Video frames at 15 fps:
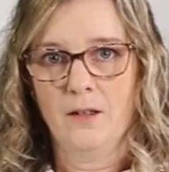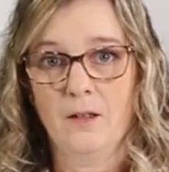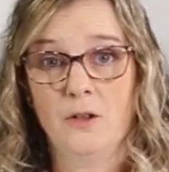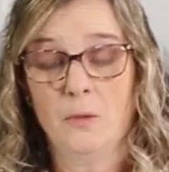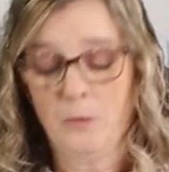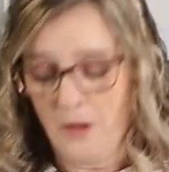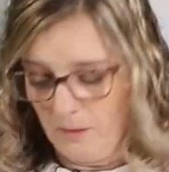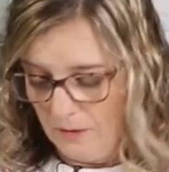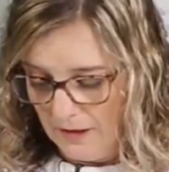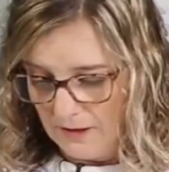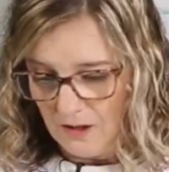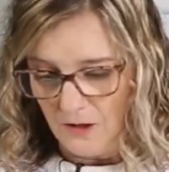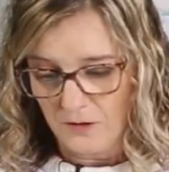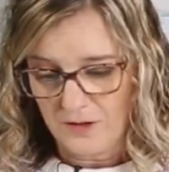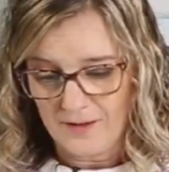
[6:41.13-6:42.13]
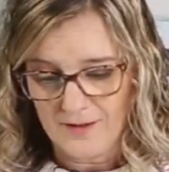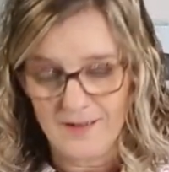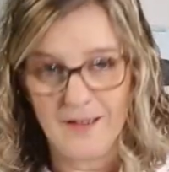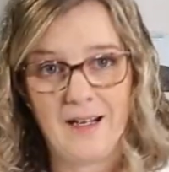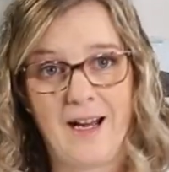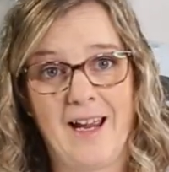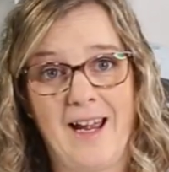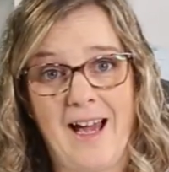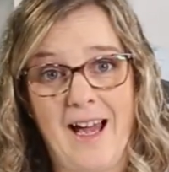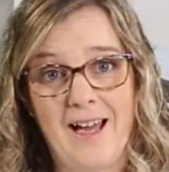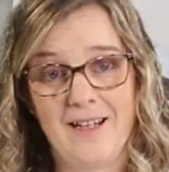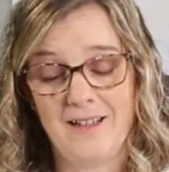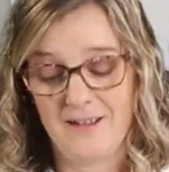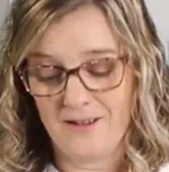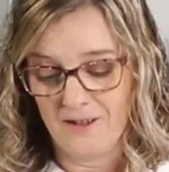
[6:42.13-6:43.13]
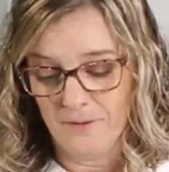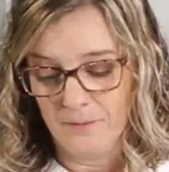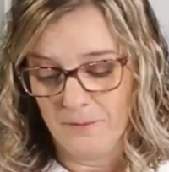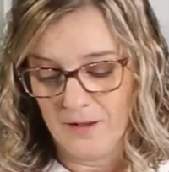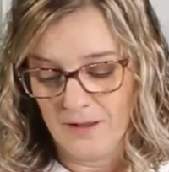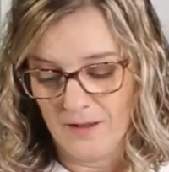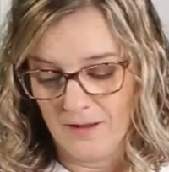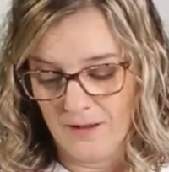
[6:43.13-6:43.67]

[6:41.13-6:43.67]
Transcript: You probably noticed that I added some